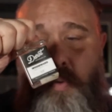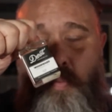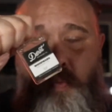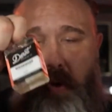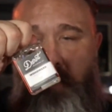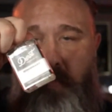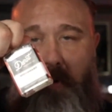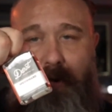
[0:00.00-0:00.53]

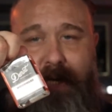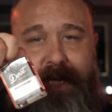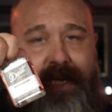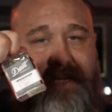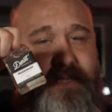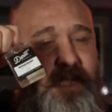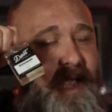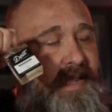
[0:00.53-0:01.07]
Woodward
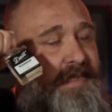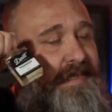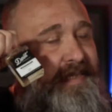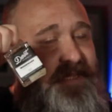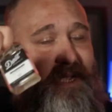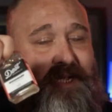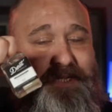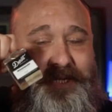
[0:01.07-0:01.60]
is
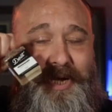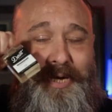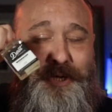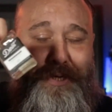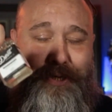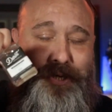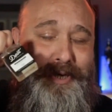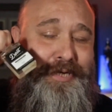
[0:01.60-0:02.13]
such a
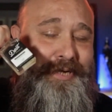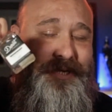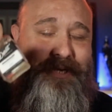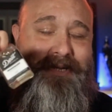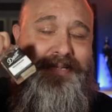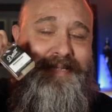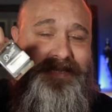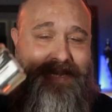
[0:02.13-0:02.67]
good
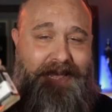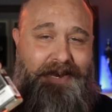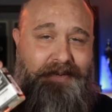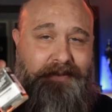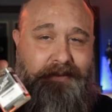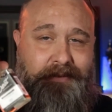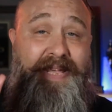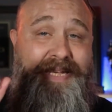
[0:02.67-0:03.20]
scent.
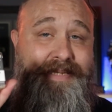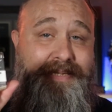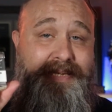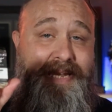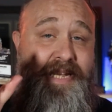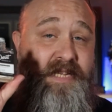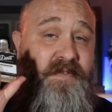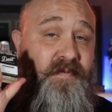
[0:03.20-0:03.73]
This
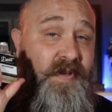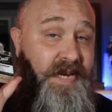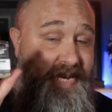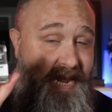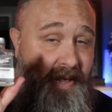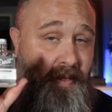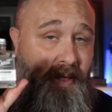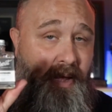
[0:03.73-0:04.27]
is
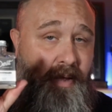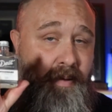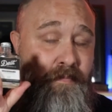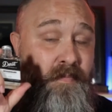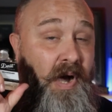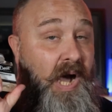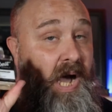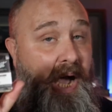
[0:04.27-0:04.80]
vanilla,
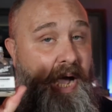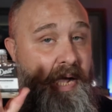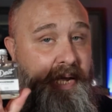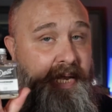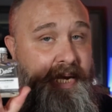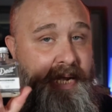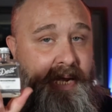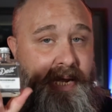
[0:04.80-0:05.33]

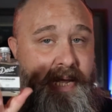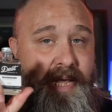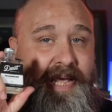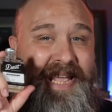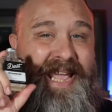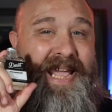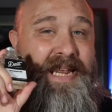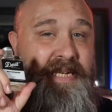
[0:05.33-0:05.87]
mahogany,
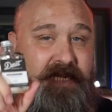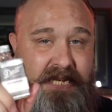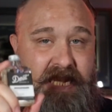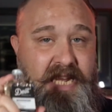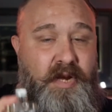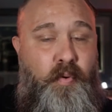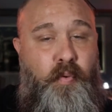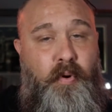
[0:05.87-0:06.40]
and
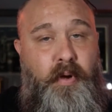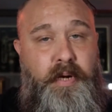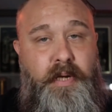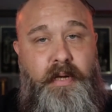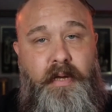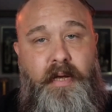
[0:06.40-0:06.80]
teak wood.